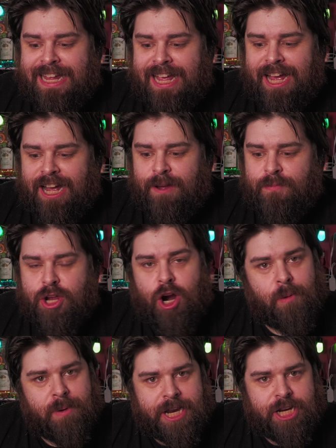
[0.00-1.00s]
the
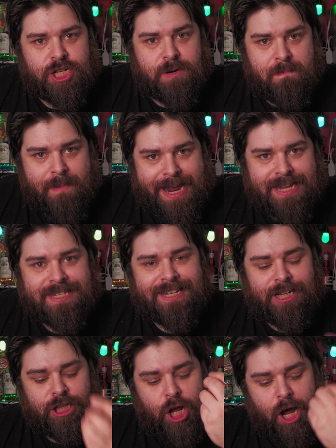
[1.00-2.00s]
carbonation makes it
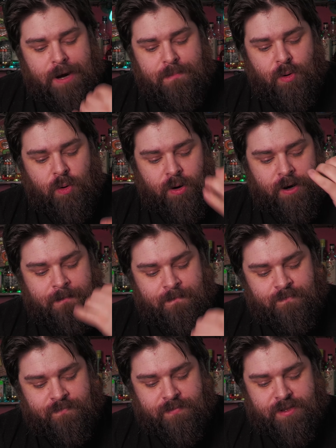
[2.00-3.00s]
a lot more
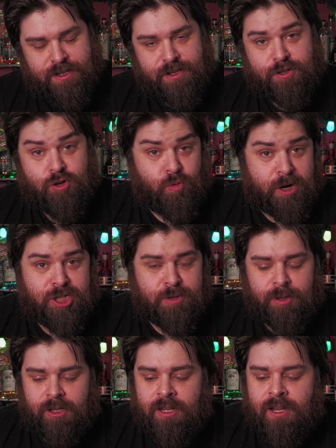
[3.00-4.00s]

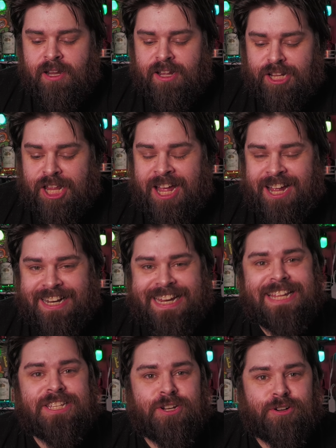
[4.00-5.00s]
crushable, a lot
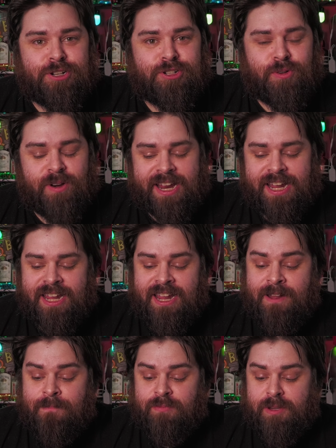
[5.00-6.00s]
easier to drink,
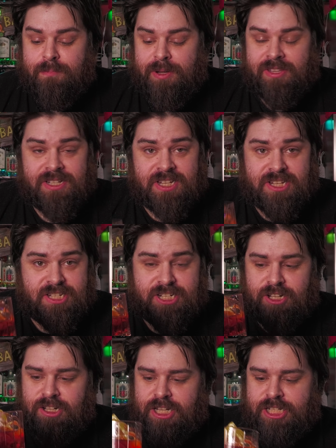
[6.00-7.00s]
but this is
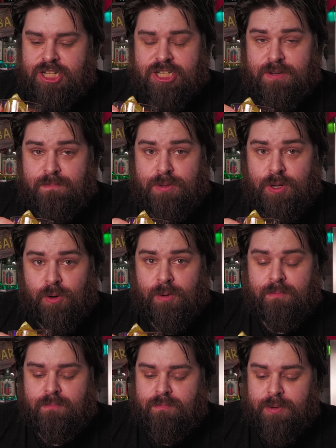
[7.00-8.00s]
still just a
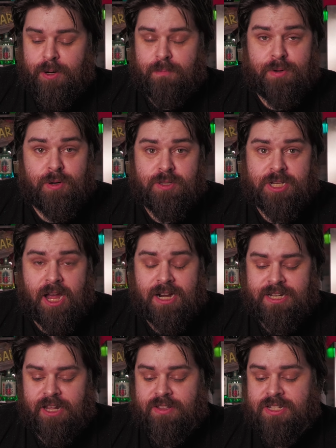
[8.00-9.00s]
pure, booze
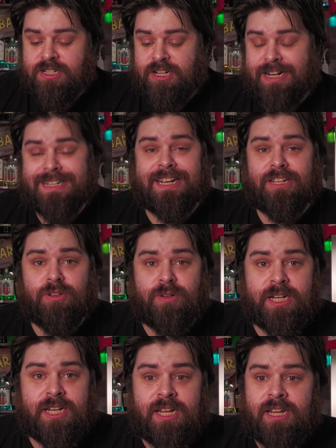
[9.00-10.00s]
cocktail. This is not a
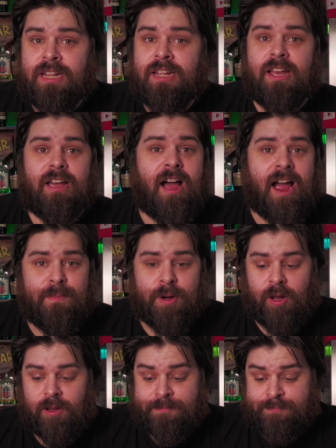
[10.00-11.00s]
diluted
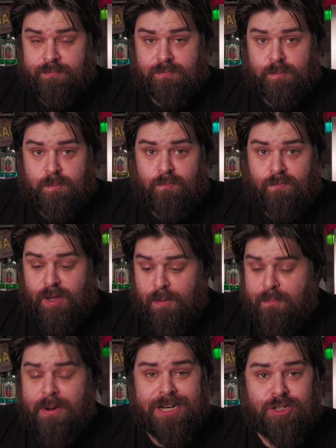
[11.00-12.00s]
highball,
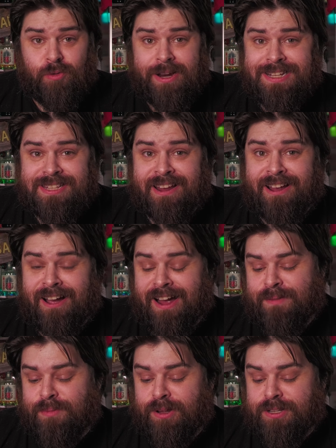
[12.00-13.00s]
but it drinks like a
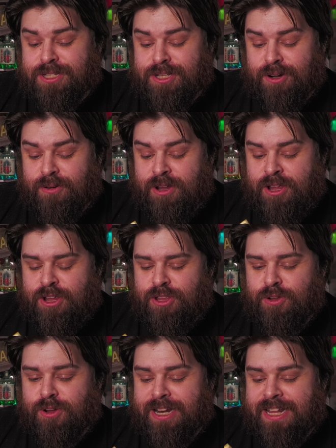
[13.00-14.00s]
highball, so
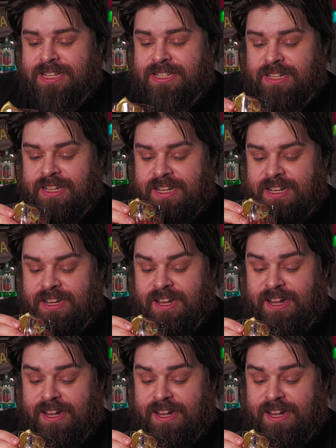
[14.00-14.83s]
you could easily